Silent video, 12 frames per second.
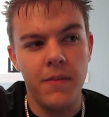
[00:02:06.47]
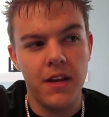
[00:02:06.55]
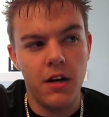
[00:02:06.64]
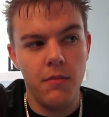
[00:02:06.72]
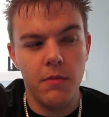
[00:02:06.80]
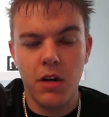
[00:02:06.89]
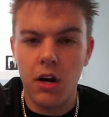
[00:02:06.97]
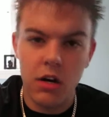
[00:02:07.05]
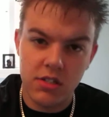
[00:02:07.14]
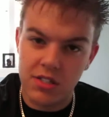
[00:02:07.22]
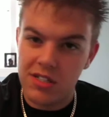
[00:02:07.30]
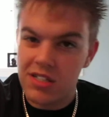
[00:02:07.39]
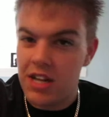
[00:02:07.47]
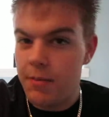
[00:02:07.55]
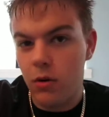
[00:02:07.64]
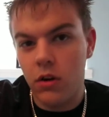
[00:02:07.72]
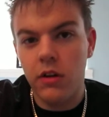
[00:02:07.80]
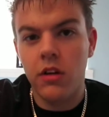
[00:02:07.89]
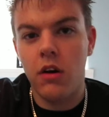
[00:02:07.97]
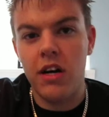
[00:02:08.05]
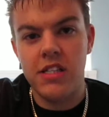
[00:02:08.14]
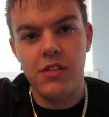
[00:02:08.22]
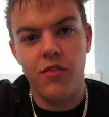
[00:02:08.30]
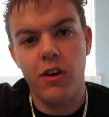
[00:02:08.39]
cars that slip on
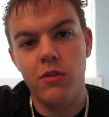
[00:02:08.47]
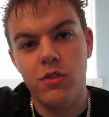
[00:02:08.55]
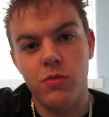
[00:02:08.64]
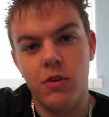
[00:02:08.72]
icy roads.